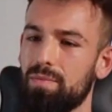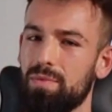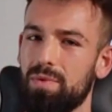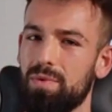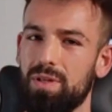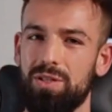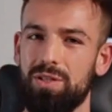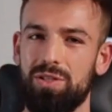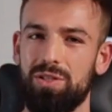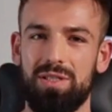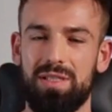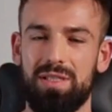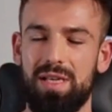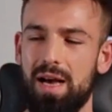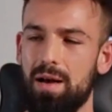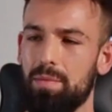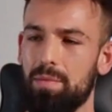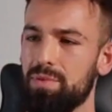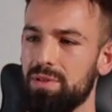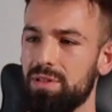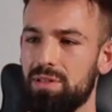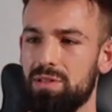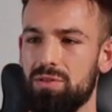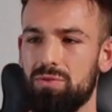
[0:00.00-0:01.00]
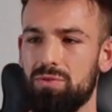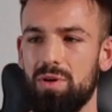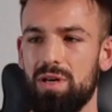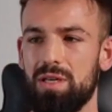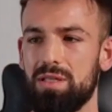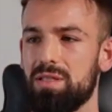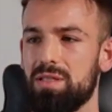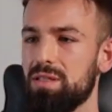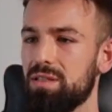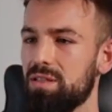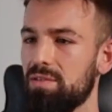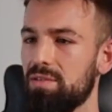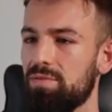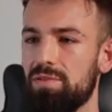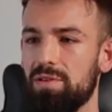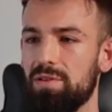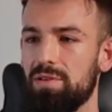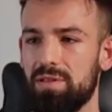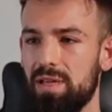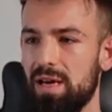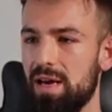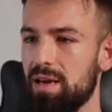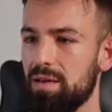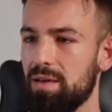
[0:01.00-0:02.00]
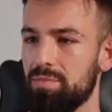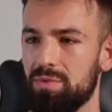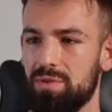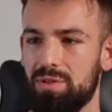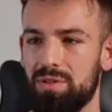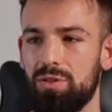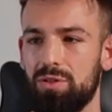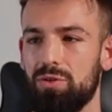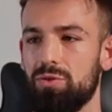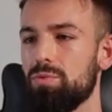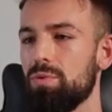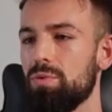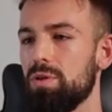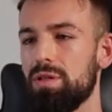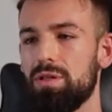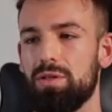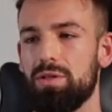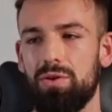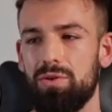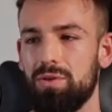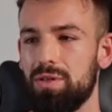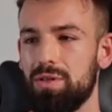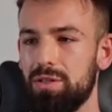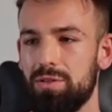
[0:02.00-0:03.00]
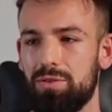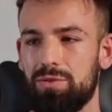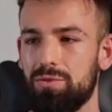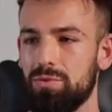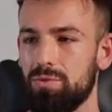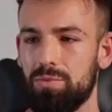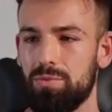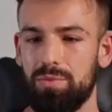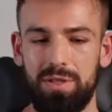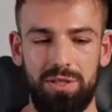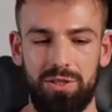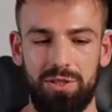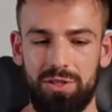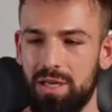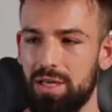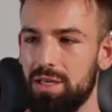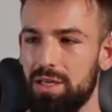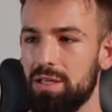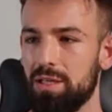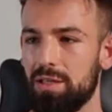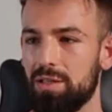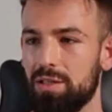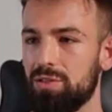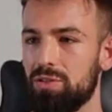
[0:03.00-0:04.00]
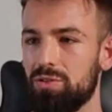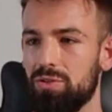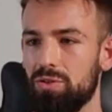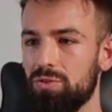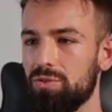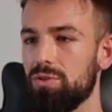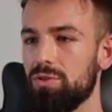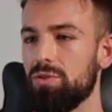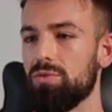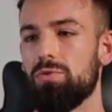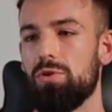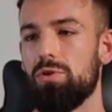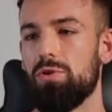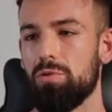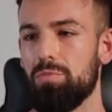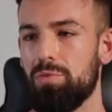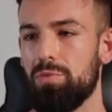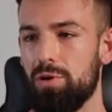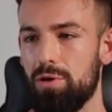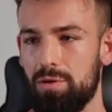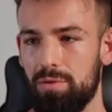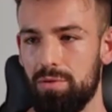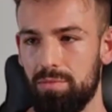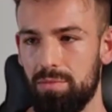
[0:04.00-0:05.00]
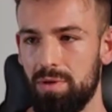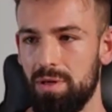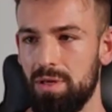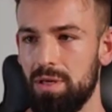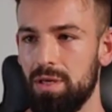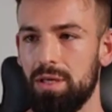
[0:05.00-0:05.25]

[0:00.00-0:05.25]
It just happens to us at different times. You really don't need to reach any external rock bottom.